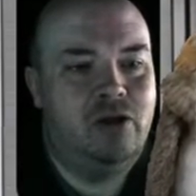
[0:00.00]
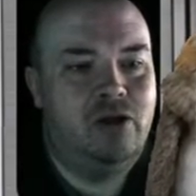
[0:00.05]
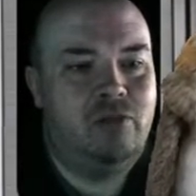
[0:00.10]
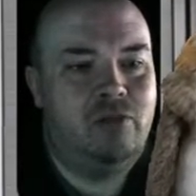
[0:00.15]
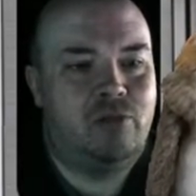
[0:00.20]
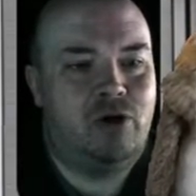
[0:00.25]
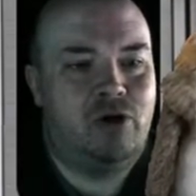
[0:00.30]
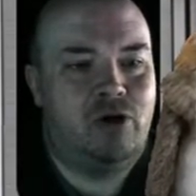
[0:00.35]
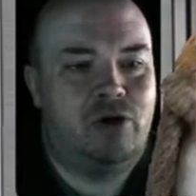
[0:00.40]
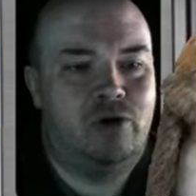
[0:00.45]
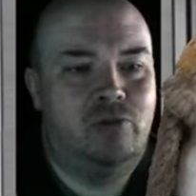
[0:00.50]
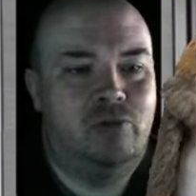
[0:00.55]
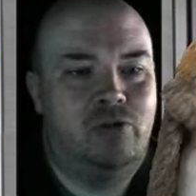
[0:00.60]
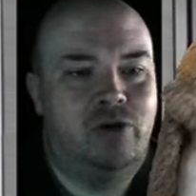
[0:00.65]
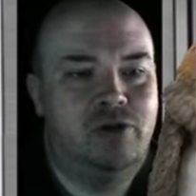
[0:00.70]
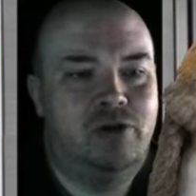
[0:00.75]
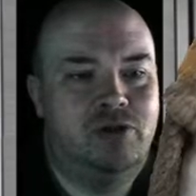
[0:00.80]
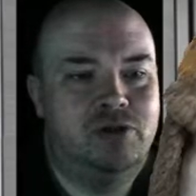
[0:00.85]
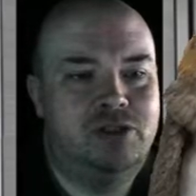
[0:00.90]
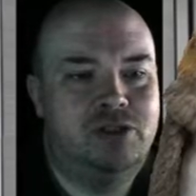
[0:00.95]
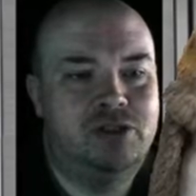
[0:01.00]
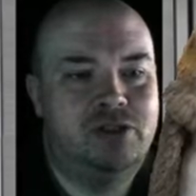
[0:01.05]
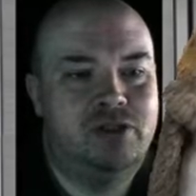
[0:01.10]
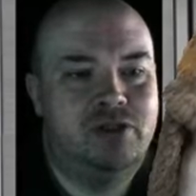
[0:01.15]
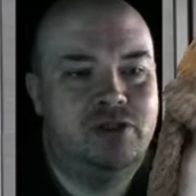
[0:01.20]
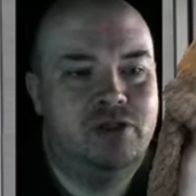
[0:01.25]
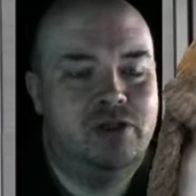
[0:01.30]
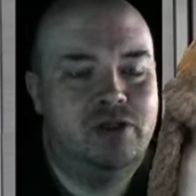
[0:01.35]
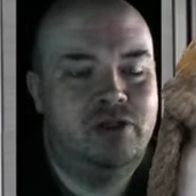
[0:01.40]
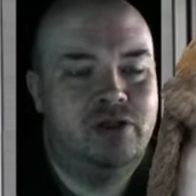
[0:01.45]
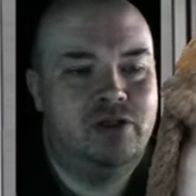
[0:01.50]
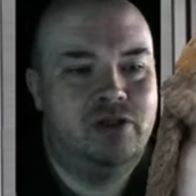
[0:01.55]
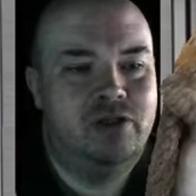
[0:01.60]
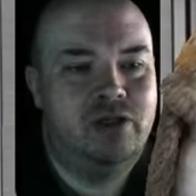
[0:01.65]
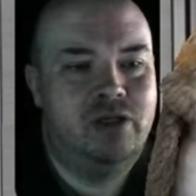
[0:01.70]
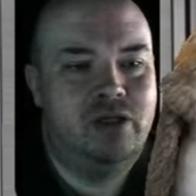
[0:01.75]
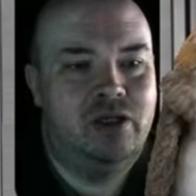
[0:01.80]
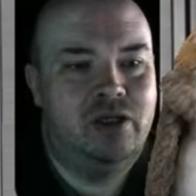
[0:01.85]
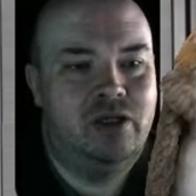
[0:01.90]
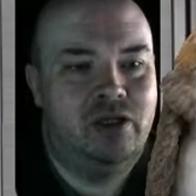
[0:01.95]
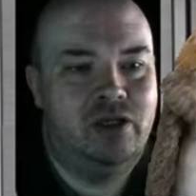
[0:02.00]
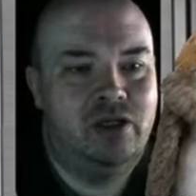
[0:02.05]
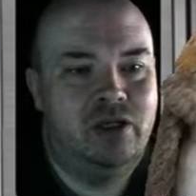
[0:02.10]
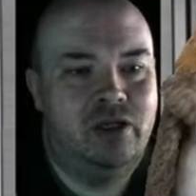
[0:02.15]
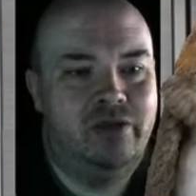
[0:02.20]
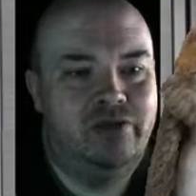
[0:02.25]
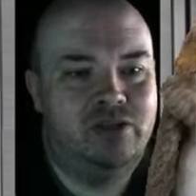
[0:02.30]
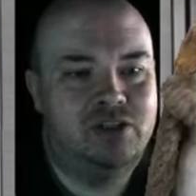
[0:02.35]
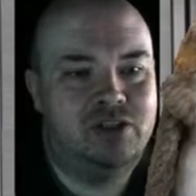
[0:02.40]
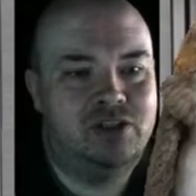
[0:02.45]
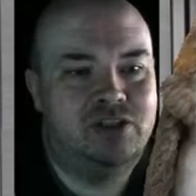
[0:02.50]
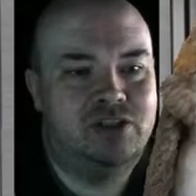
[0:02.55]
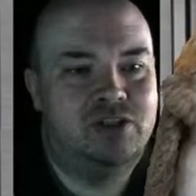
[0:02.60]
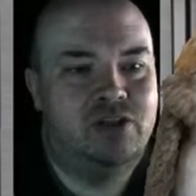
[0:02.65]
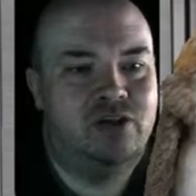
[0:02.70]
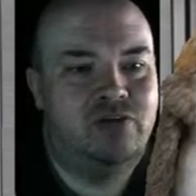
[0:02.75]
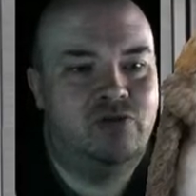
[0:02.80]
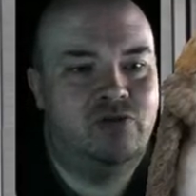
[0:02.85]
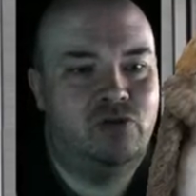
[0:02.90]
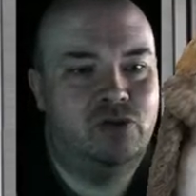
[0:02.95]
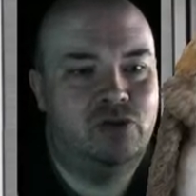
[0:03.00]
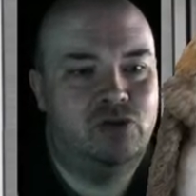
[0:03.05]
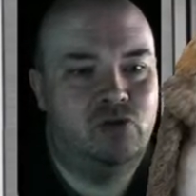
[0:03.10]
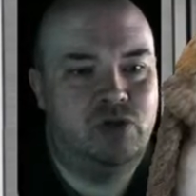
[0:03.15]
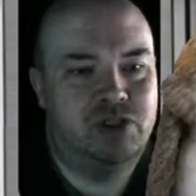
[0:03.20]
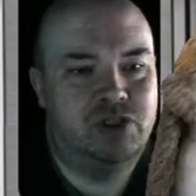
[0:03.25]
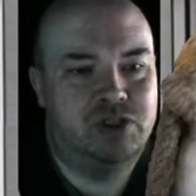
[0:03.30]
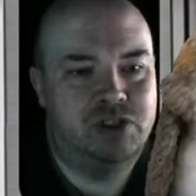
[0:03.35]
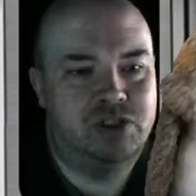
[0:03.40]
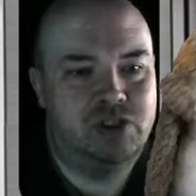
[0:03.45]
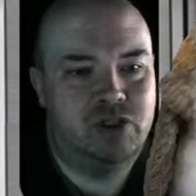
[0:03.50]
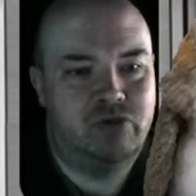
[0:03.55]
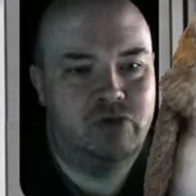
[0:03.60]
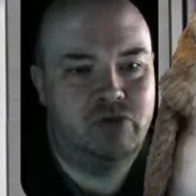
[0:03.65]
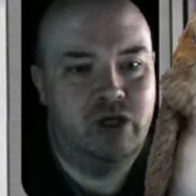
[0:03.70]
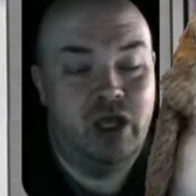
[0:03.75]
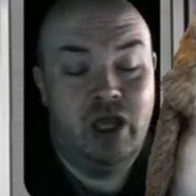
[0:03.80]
Parker Brothers gave us for the 2600.